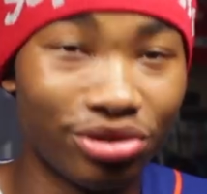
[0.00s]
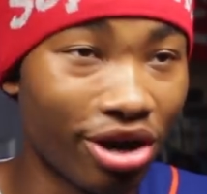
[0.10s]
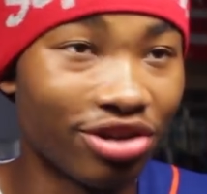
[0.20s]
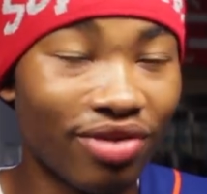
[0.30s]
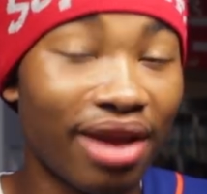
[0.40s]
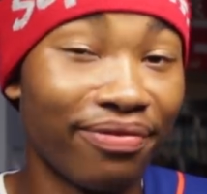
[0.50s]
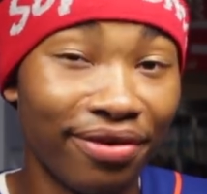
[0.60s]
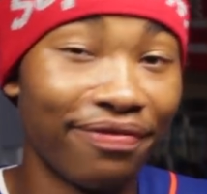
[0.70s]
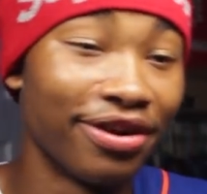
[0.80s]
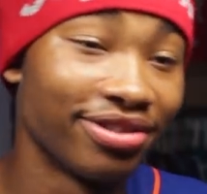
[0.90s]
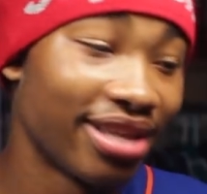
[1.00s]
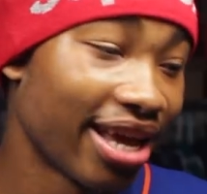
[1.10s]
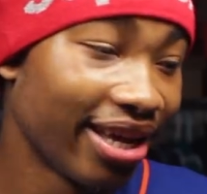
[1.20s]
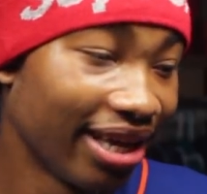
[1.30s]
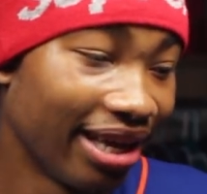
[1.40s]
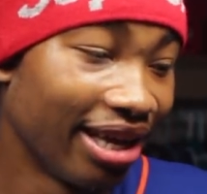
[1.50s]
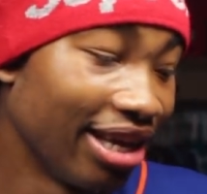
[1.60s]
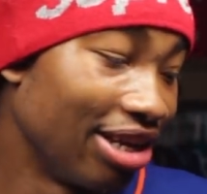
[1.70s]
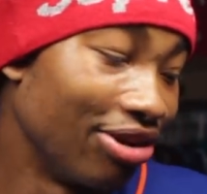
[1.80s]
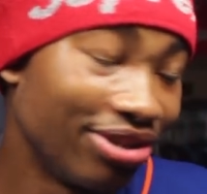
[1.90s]
starts, right, for the first day.
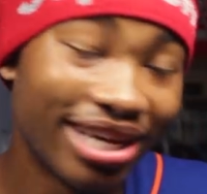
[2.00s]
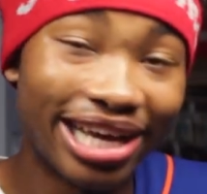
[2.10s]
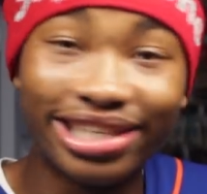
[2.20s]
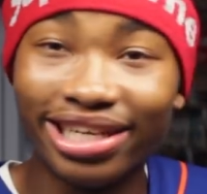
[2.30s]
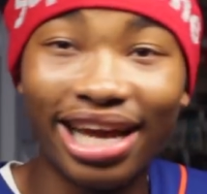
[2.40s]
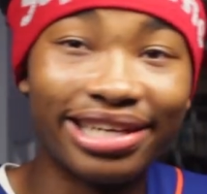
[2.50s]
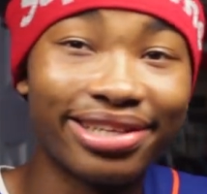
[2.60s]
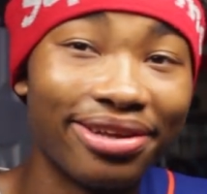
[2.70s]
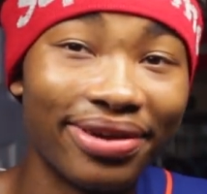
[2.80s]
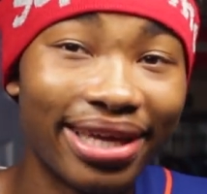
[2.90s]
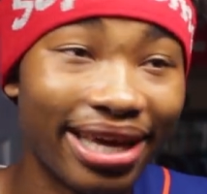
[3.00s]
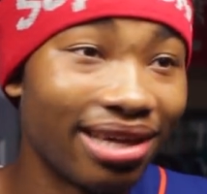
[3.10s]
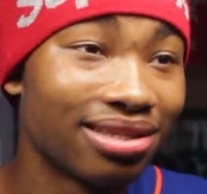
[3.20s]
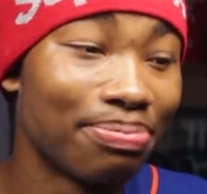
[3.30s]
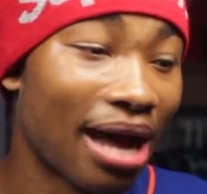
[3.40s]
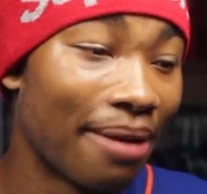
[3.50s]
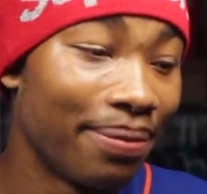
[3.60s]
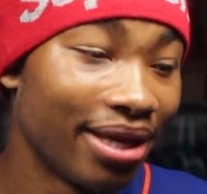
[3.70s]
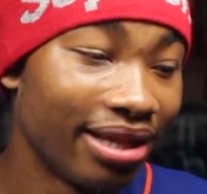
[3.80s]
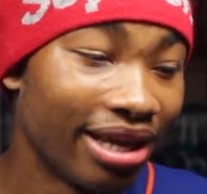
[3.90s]
You know, you got your nice little kicks
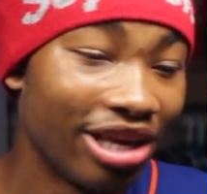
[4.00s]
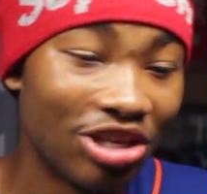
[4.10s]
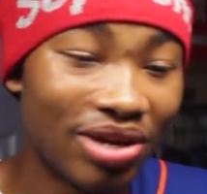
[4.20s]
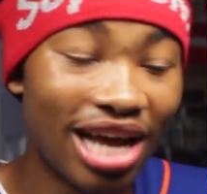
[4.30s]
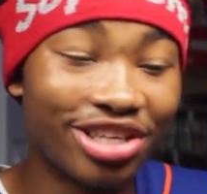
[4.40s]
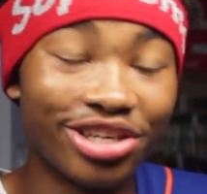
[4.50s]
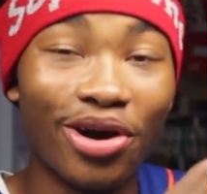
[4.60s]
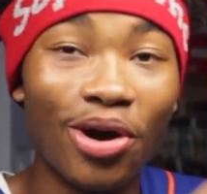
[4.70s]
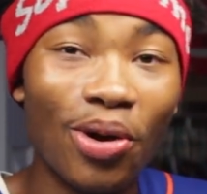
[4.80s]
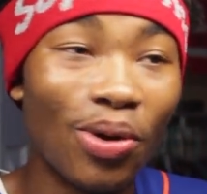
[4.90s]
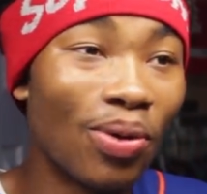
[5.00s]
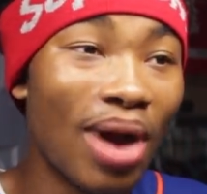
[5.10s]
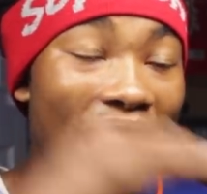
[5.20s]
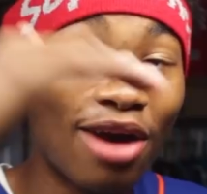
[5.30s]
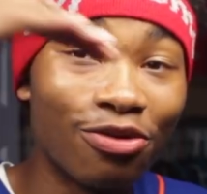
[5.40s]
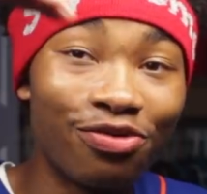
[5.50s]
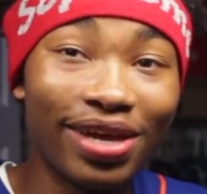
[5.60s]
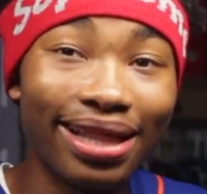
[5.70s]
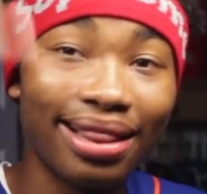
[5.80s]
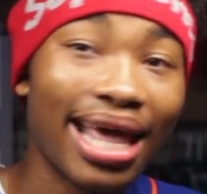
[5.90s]
popping. You got your whole
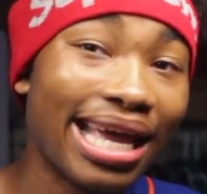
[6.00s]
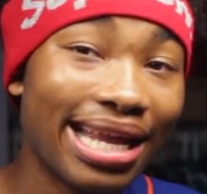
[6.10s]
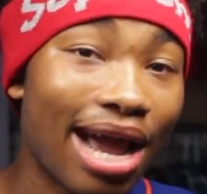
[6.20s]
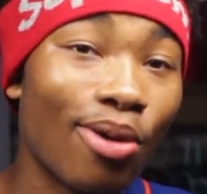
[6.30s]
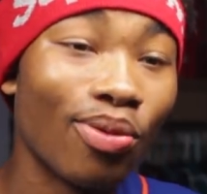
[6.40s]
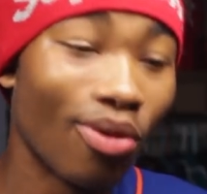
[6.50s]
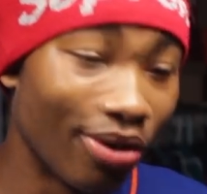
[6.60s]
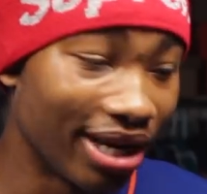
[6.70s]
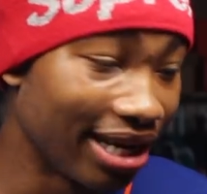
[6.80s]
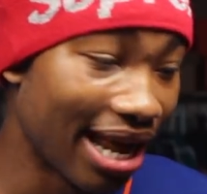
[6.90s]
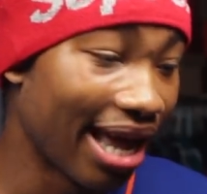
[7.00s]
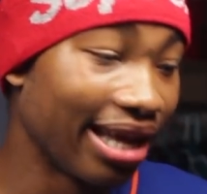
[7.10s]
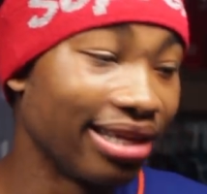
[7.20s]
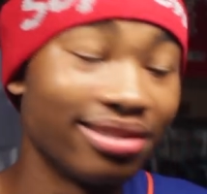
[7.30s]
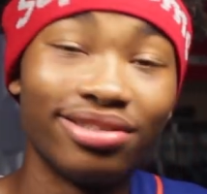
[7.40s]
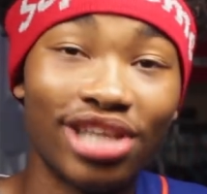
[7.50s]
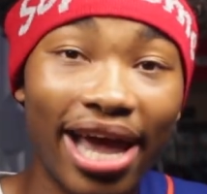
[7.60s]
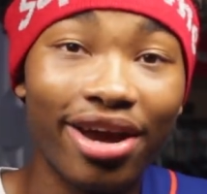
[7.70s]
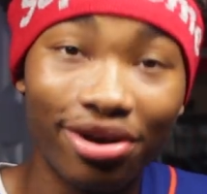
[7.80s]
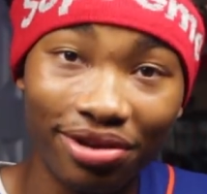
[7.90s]
outfit laid out on the dang
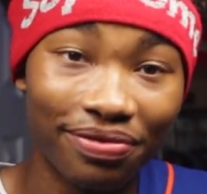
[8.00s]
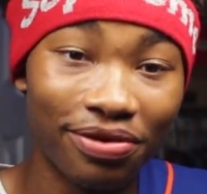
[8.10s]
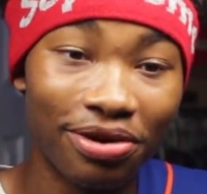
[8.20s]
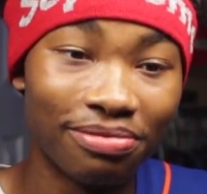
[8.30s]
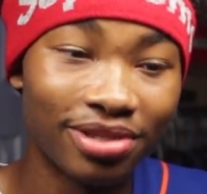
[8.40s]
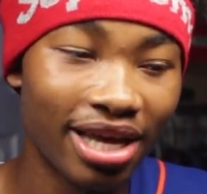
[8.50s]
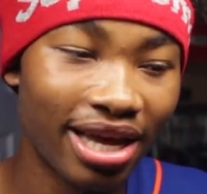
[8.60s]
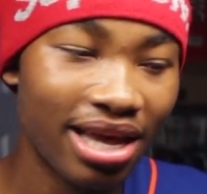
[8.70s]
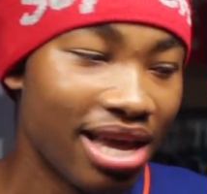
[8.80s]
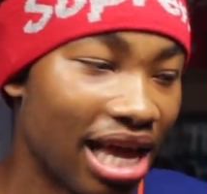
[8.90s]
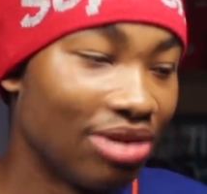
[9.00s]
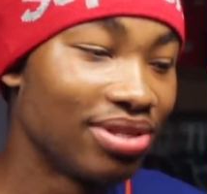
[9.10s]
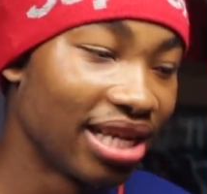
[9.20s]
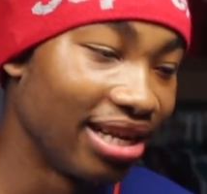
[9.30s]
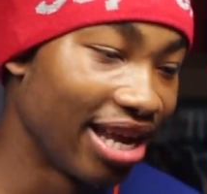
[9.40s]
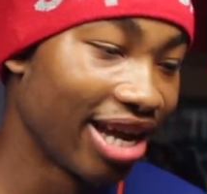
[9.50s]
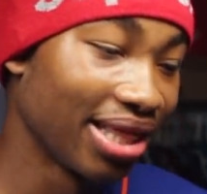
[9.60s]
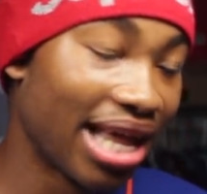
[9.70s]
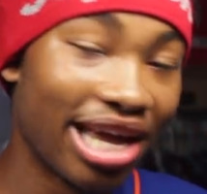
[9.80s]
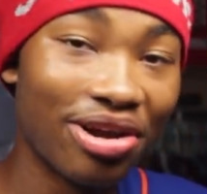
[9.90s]
chair. You feel what I'm saying? And you sitting there
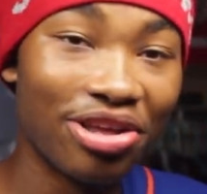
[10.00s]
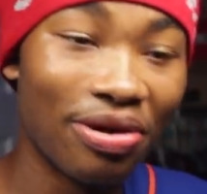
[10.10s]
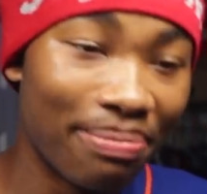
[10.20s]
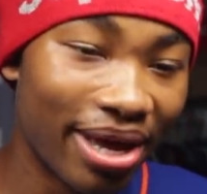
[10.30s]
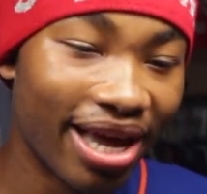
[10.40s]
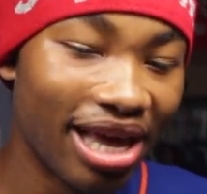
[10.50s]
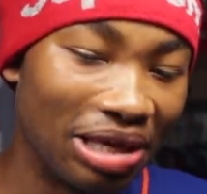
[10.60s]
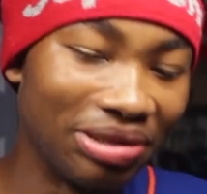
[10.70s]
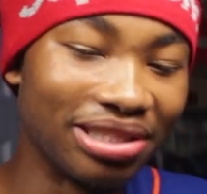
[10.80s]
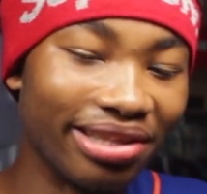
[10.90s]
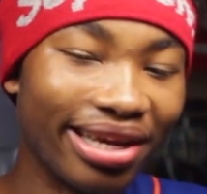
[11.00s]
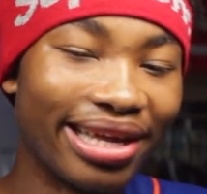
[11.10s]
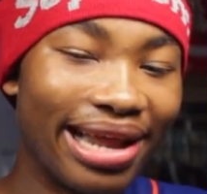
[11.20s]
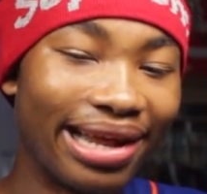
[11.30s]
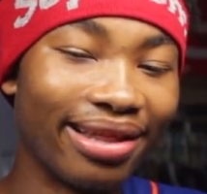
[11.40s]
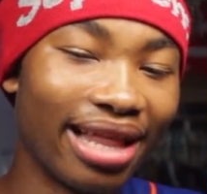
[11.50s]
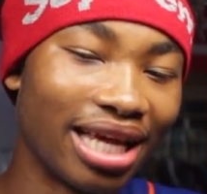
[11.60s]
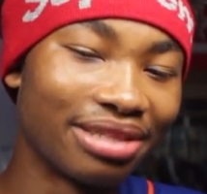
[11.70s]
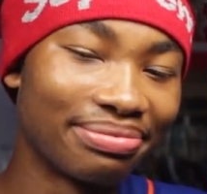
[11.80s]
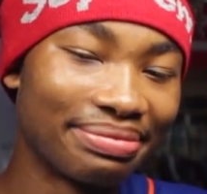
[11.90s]
laying on your bed and you just looking at it
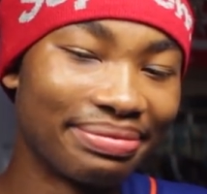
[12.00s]
like,